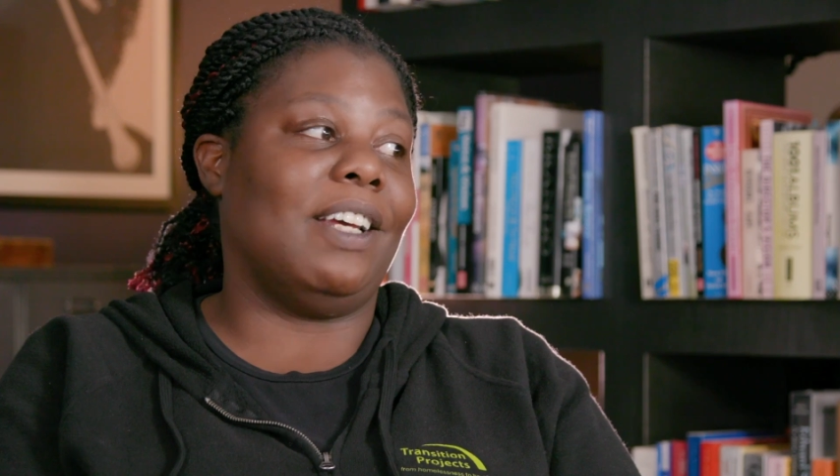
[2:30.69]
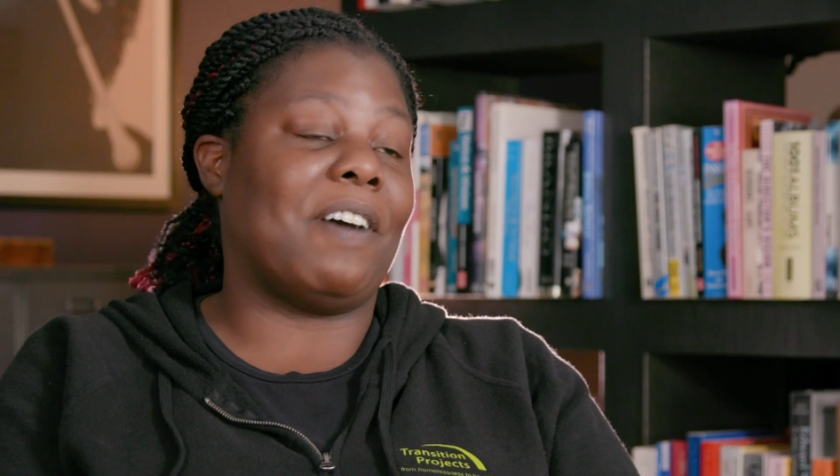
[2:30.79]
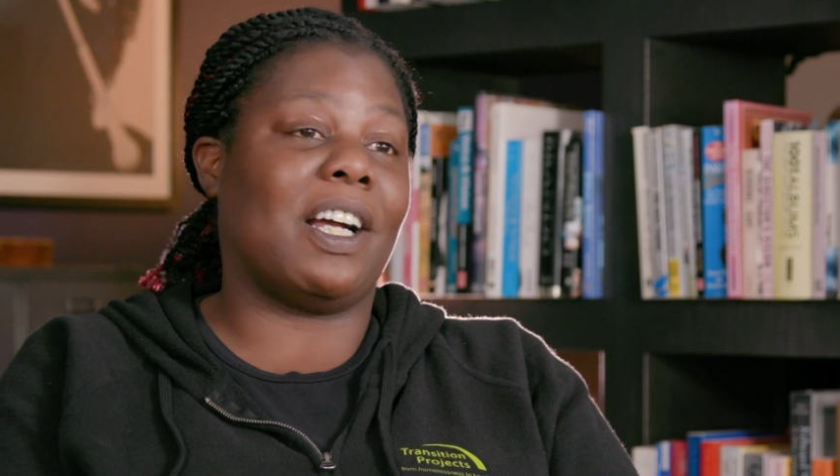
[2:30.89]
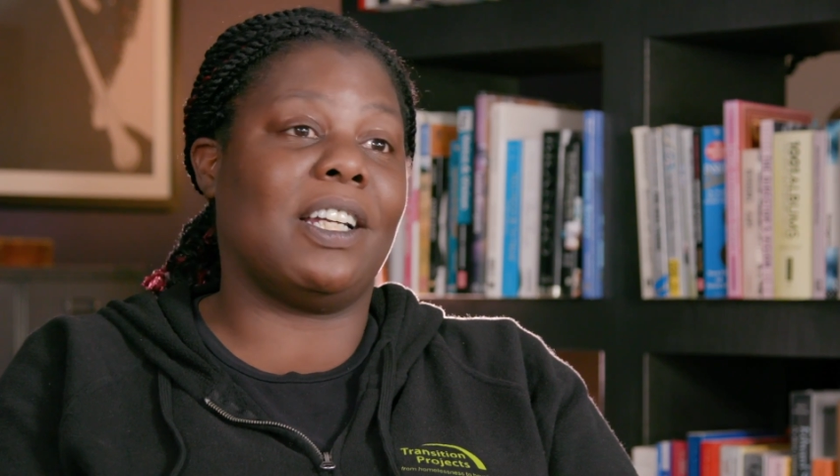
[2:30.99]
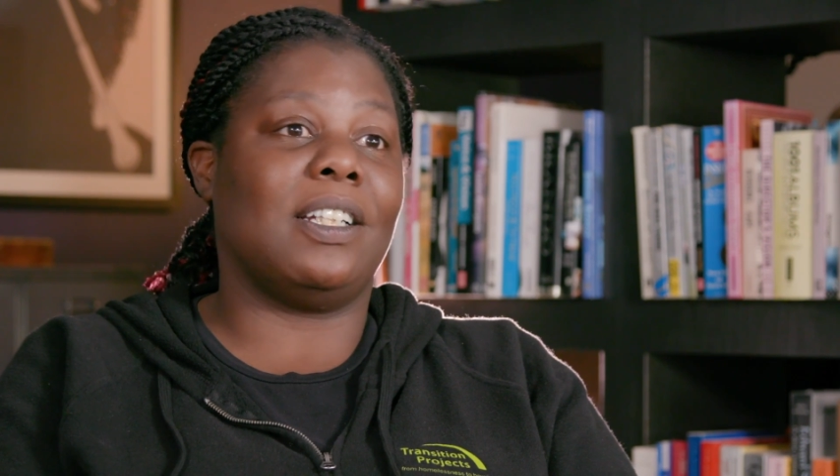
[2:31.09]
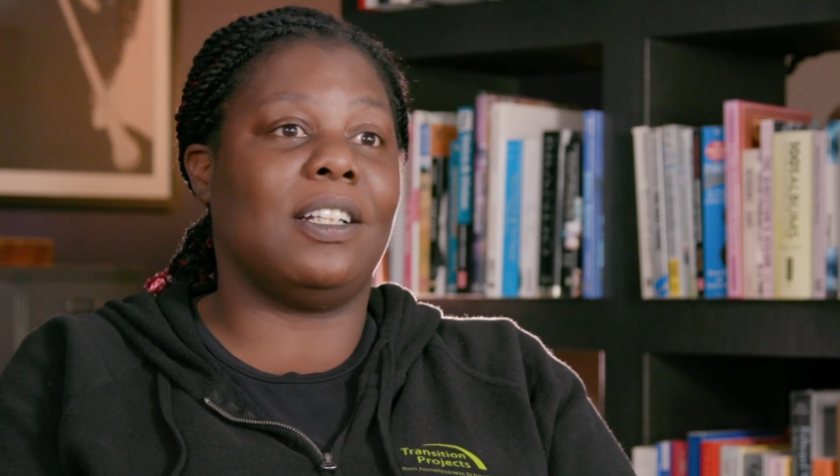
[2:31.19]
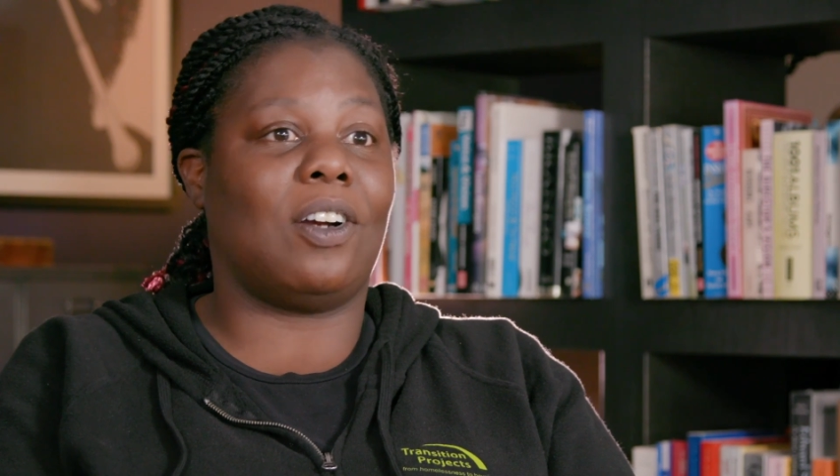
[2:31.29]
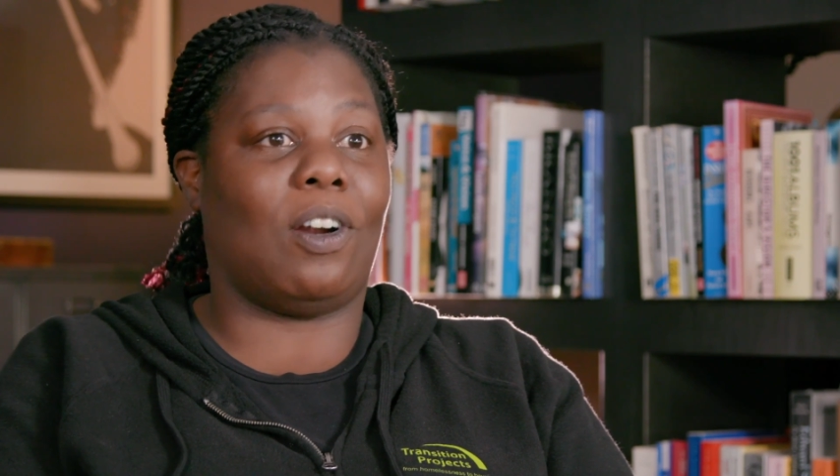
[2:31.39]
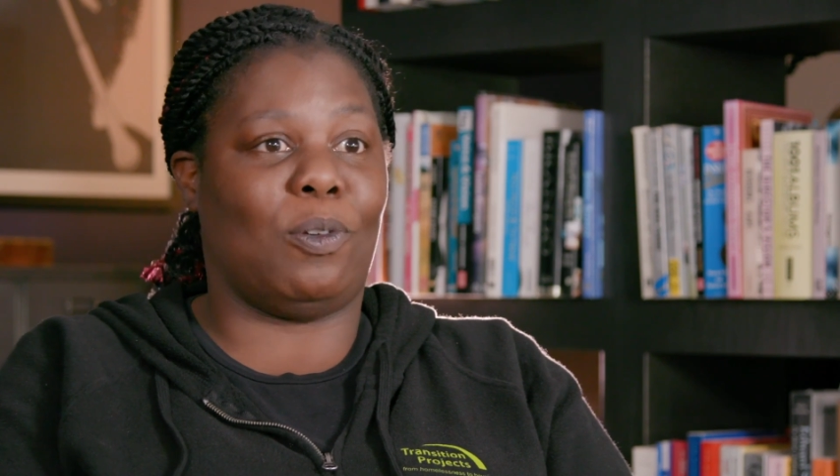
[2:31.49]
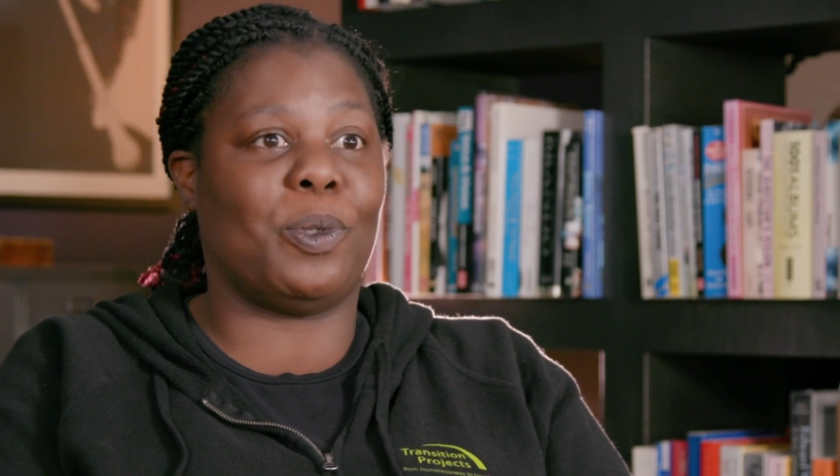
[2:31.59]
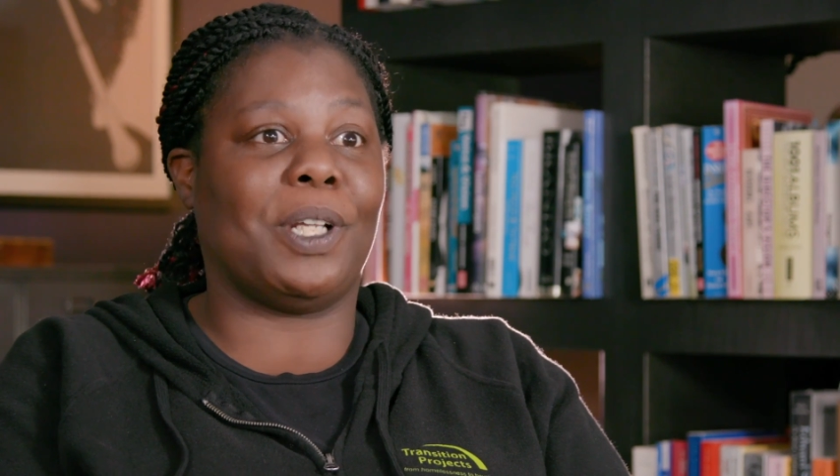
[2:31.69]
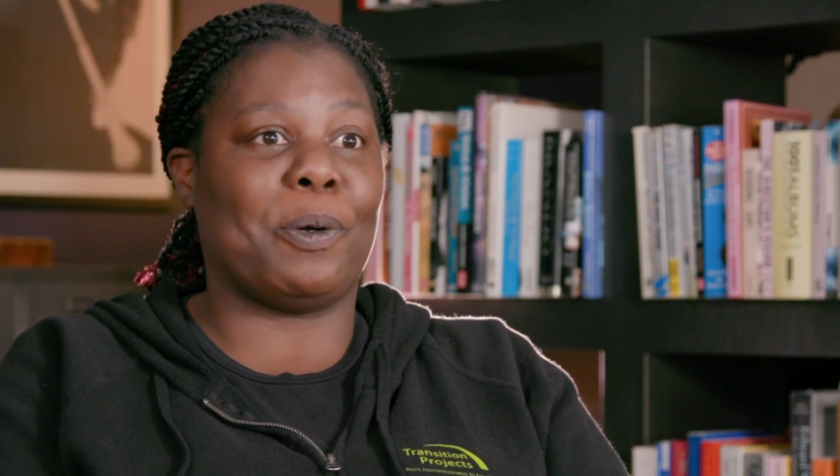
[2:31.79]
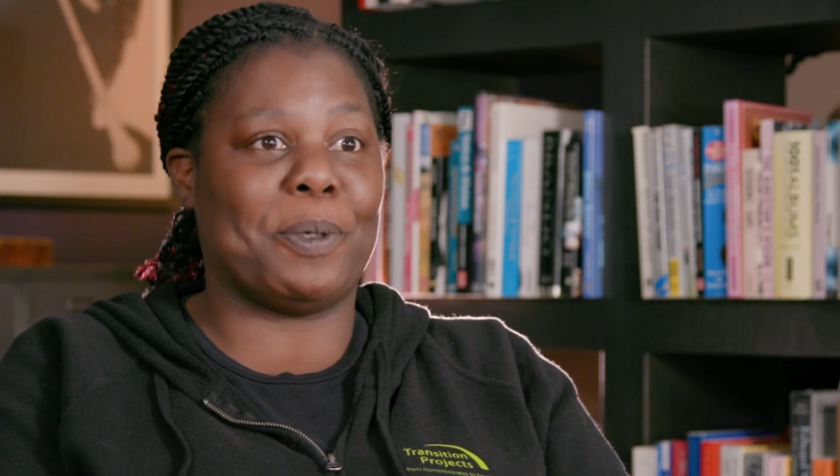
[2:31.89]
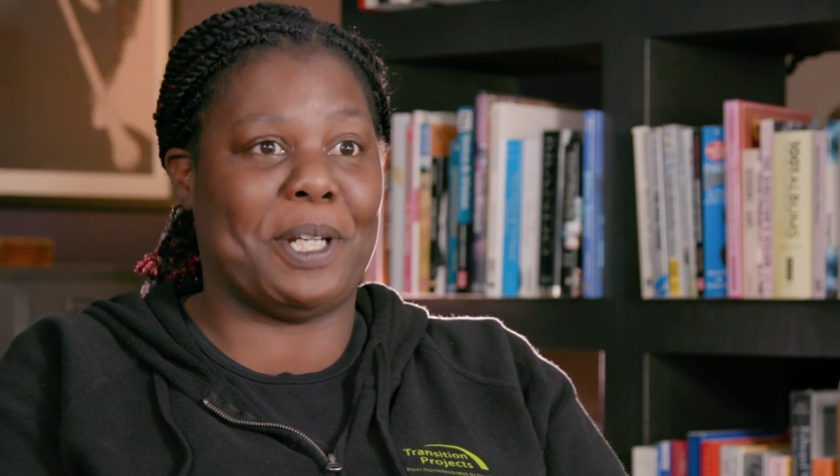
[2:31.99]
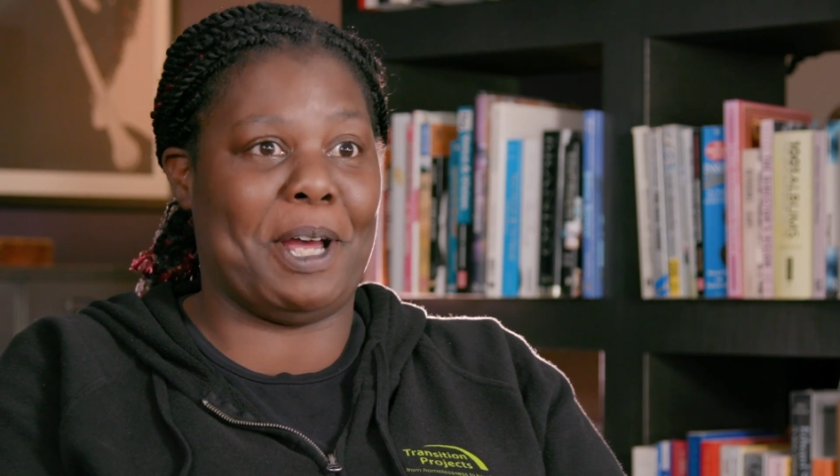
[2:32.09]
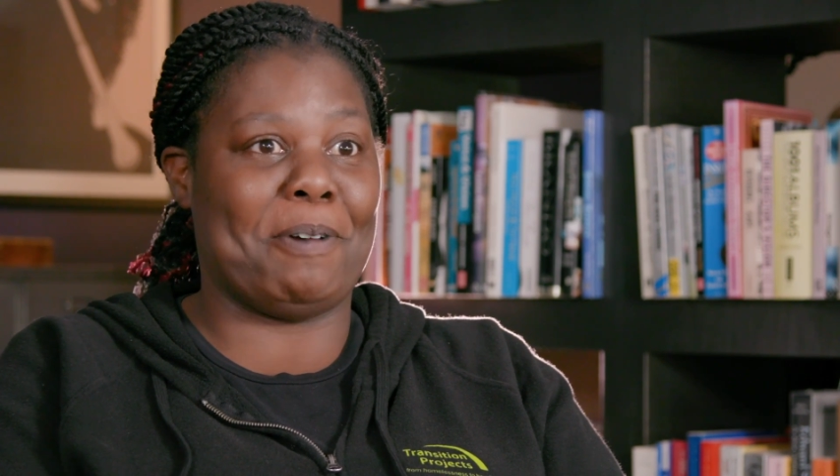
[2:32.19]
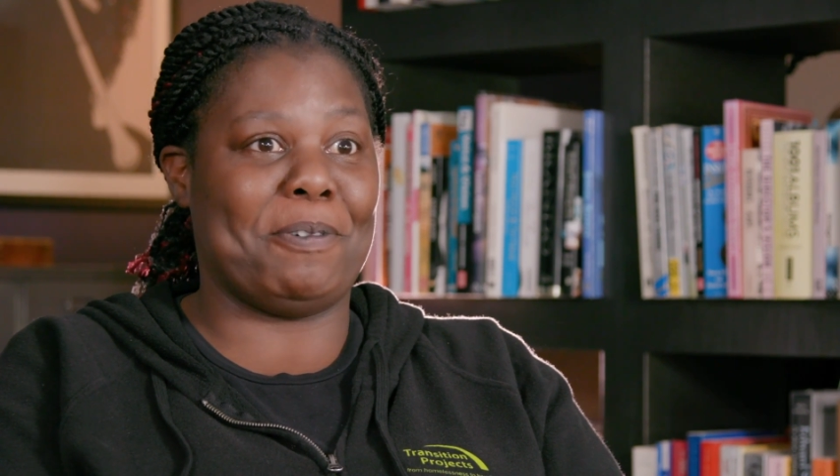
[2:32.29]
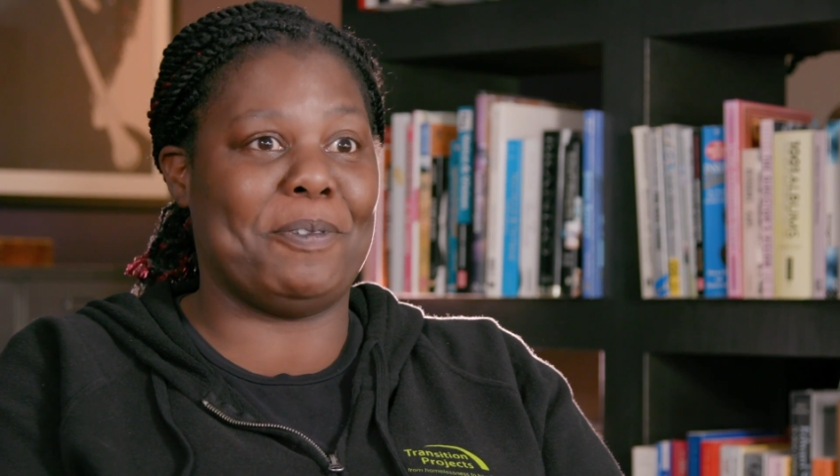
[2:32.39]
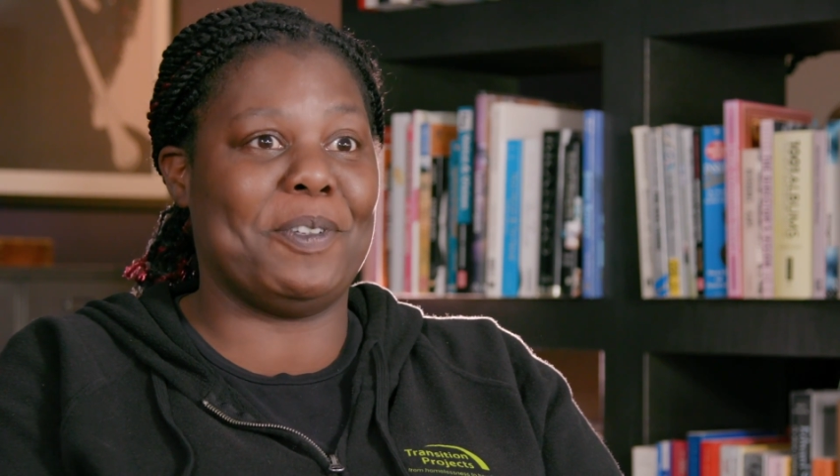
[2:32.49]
If I could have did a cartwheel, I would have.